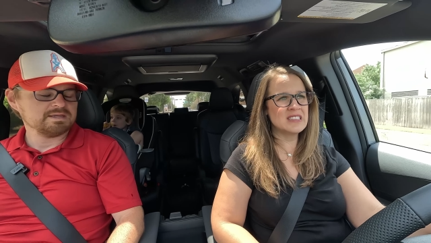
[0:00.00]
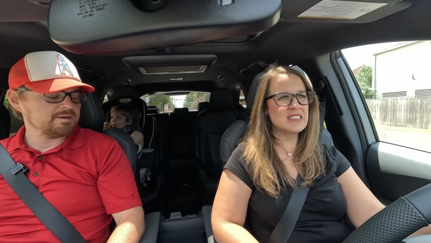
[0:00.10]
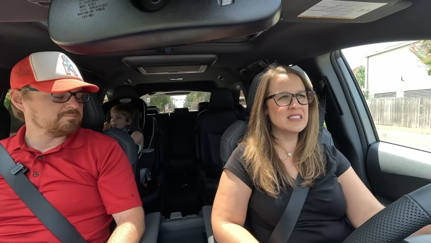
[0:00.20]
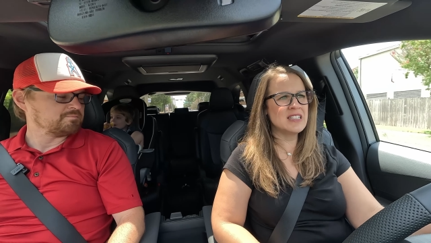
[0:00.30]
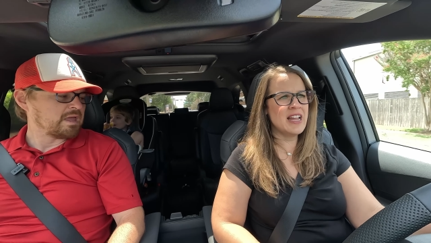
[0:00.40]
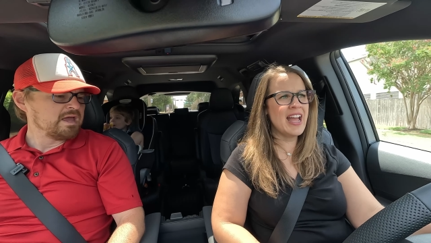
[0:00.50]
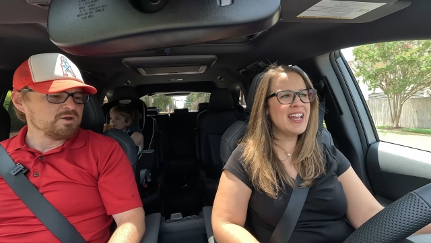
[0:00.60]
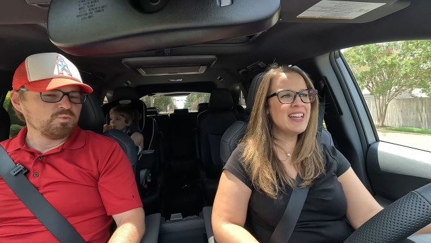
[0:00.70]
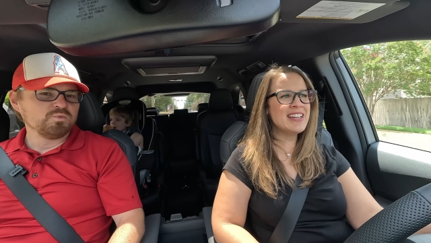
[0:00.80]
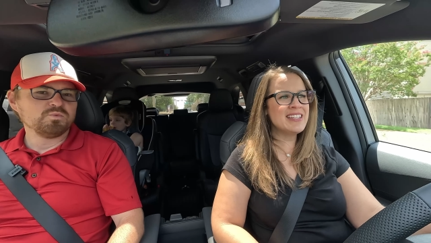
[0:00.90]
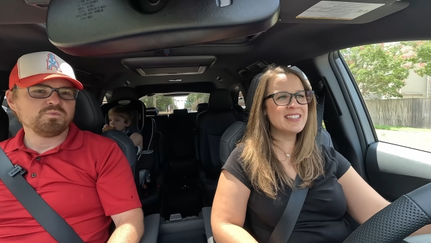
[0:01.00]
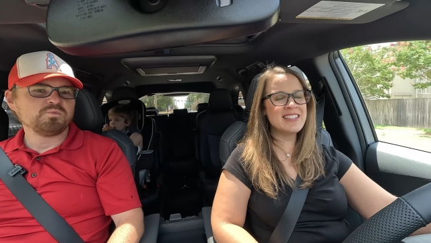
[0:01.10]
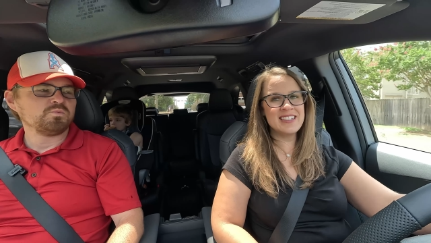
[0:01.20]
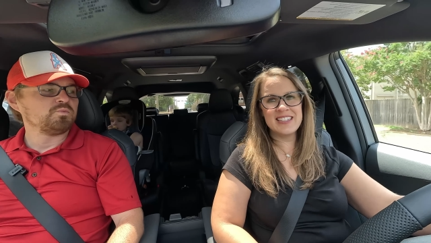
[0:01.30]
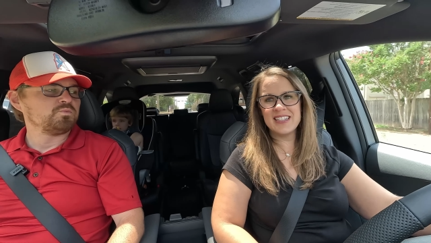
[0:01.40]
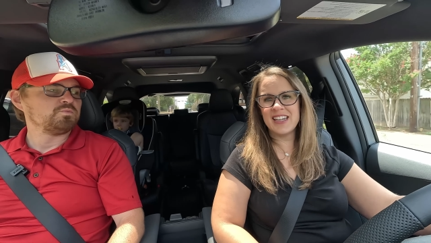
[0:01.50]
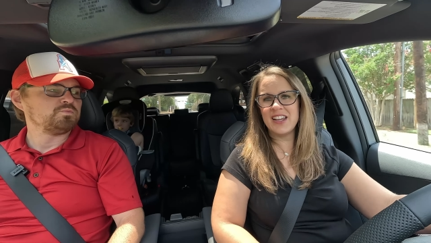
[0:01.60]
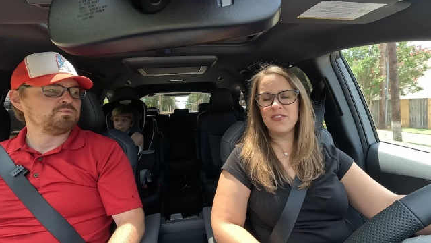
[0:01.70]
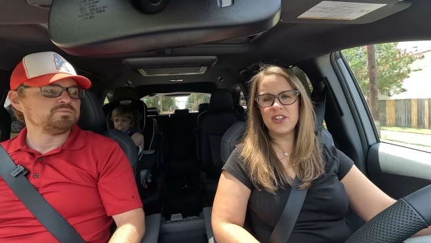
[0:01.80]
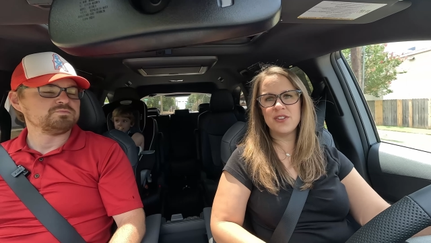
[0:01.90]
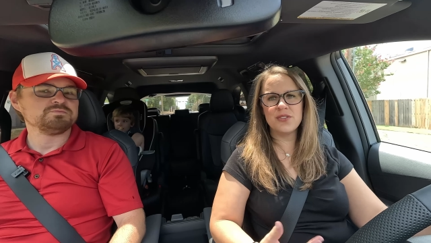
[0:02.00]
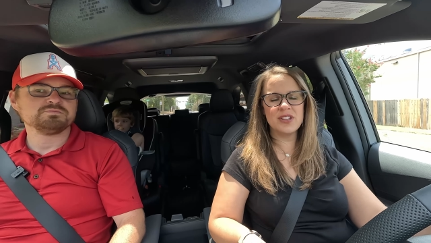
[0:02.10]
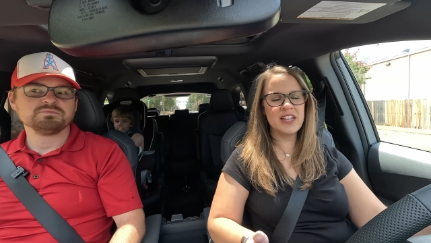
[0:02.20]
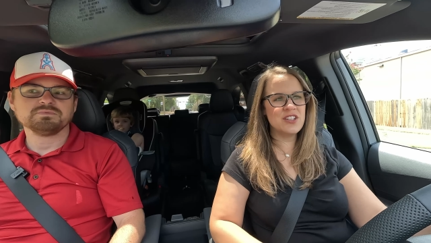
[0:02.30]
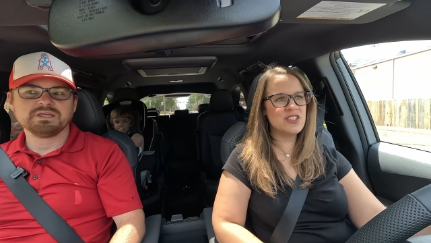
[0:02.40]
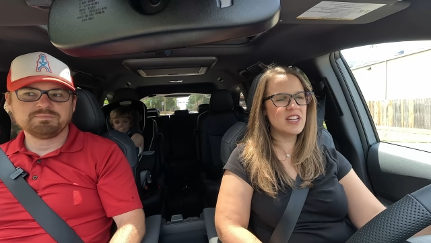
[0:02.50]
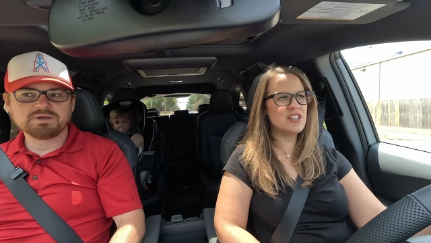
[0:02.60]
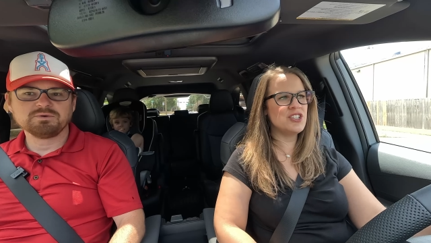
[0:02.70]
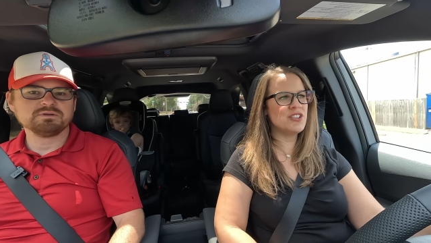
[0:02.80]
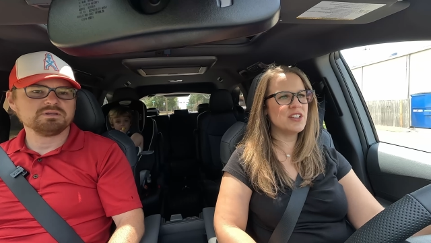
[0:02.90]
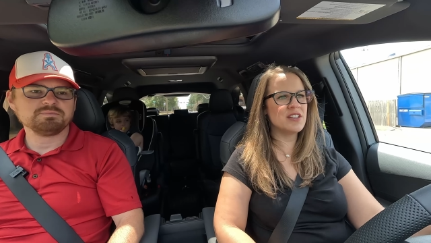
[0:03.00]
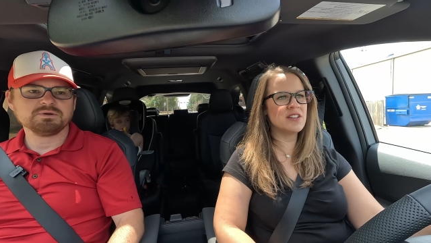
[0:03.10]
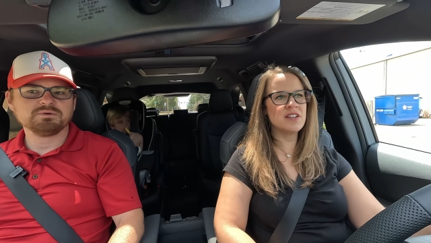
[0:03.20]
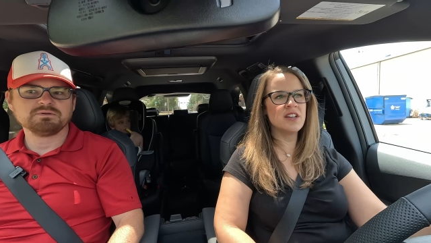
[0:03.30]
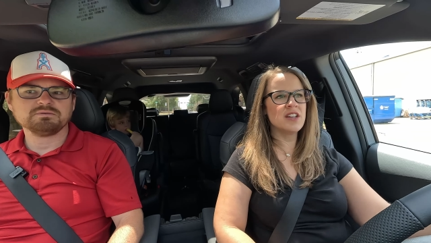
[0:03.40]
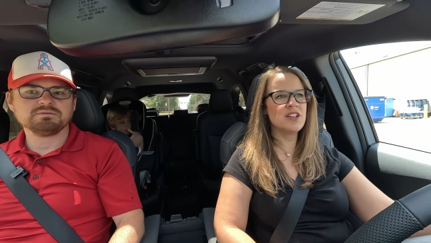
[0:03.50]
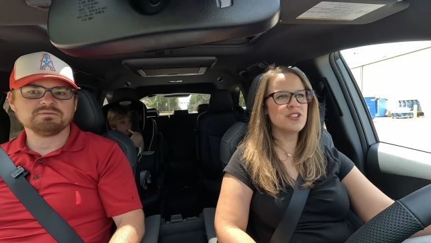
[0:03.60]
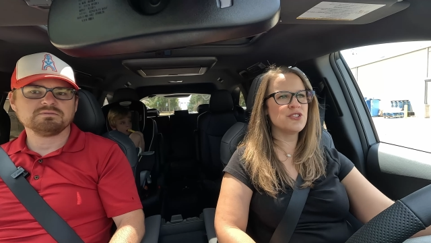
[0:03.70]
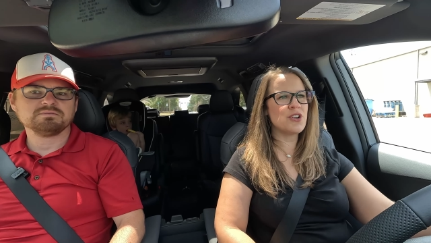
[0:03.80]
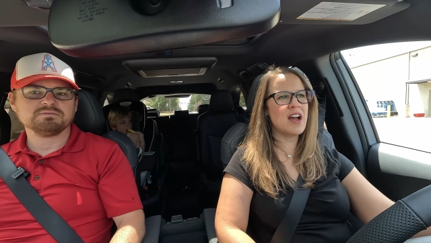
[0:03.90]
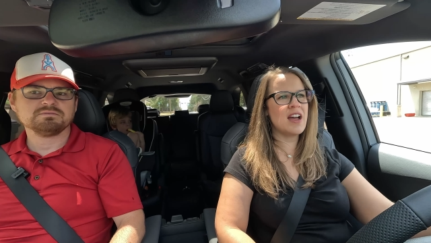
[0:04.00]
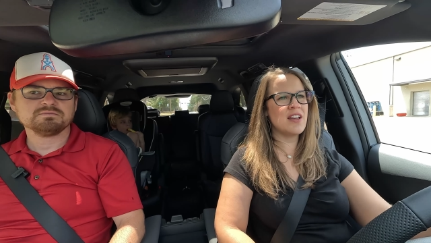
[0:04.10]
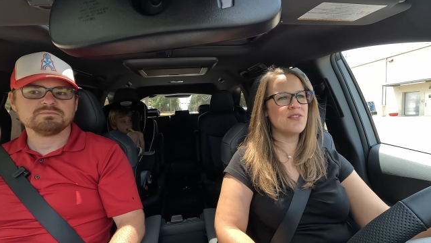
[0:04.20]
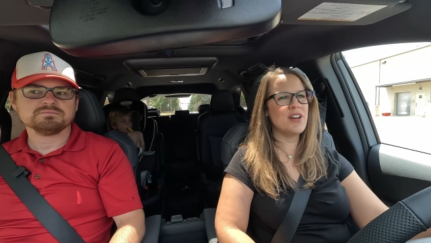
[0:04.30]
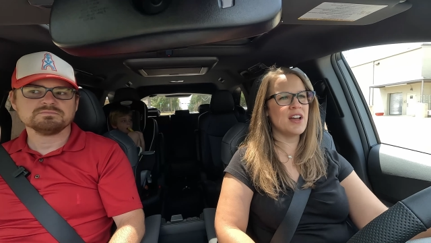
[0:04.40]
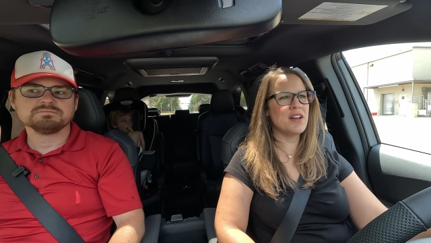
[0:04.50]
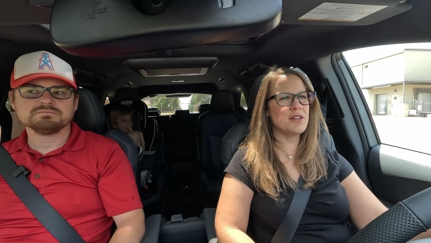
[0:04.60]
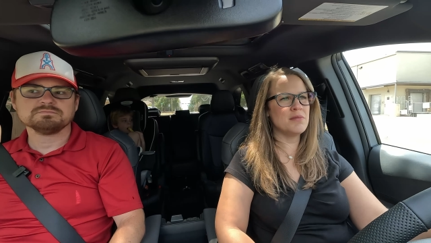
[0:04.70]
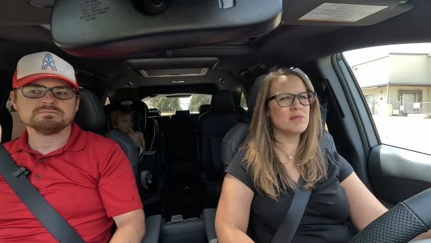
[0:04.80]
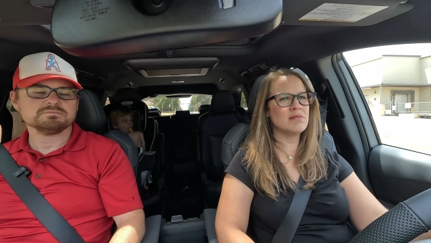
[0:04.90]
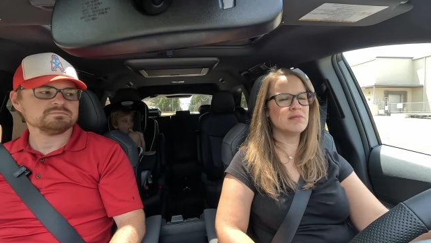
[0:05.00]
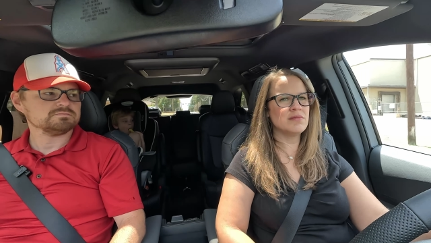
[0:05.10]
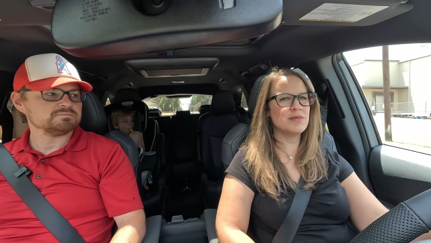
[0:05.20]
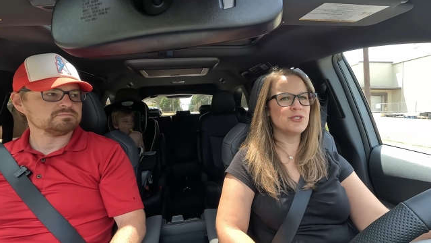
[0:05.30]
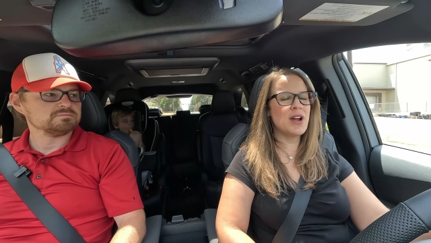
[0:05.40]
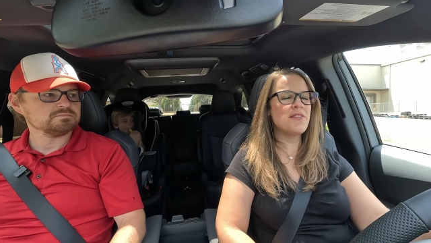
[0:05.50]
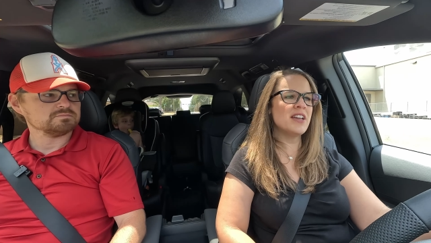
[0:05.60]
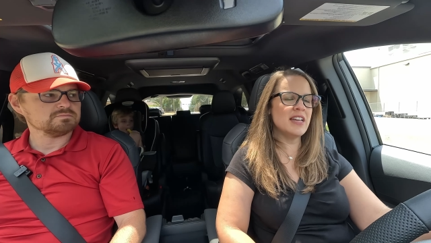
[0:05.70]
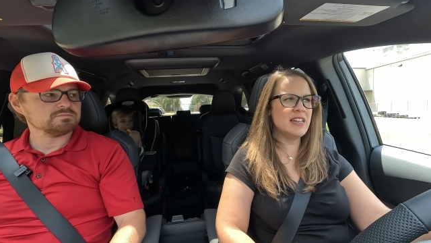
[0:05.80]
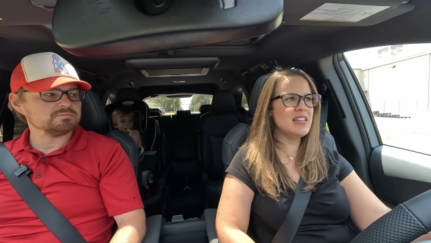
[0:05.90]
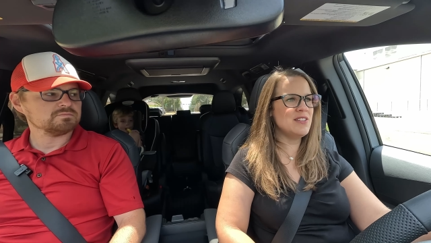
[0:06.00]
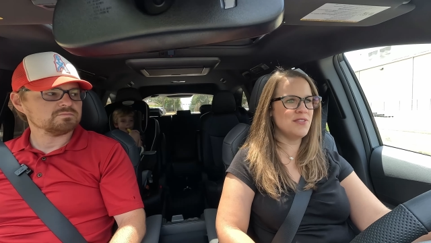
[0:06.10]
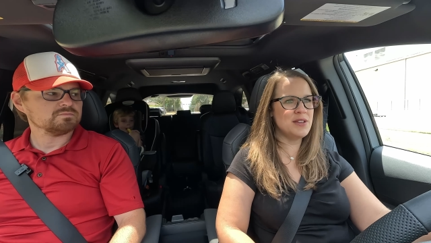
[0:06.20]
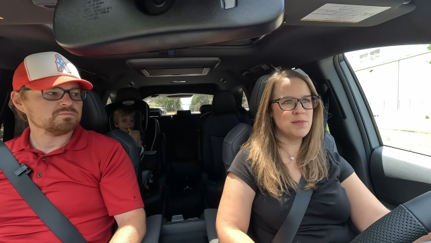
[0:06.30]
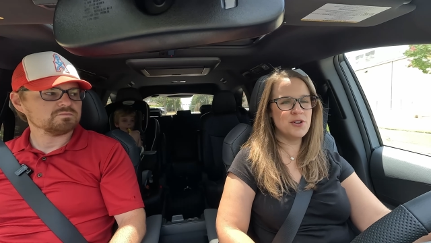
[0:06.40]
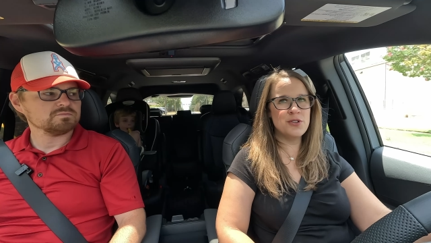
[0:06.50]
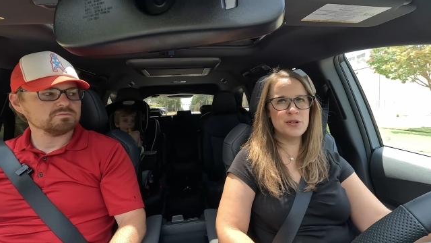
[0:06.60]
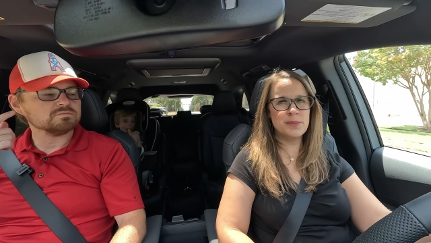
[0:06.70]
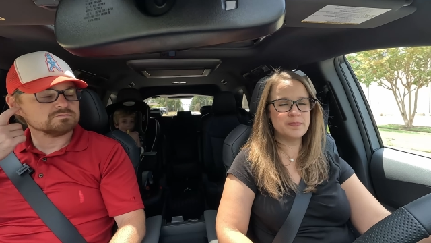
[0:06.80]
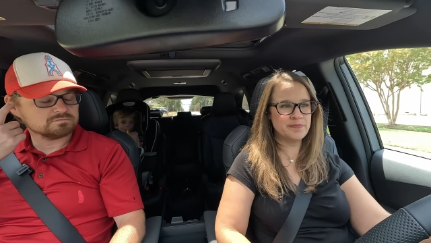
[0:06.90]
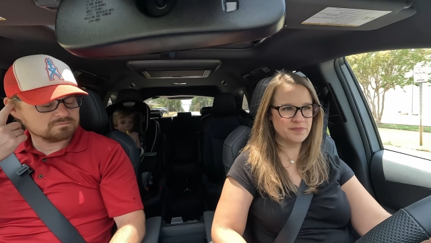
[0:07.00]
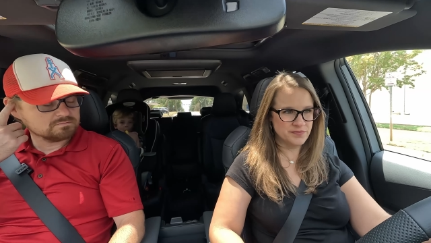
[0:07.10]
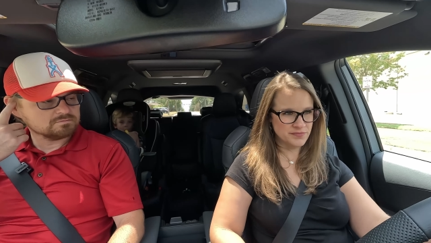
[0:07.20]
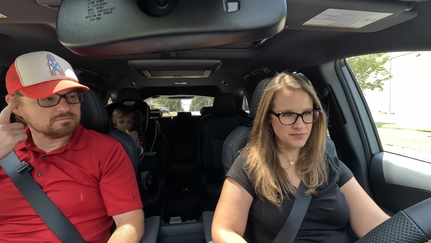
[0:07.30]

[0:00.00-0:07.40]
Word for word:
Speaker 1: Yeah. And if you, like you said, you can drive um, drive it in EV mode, mm-hmm.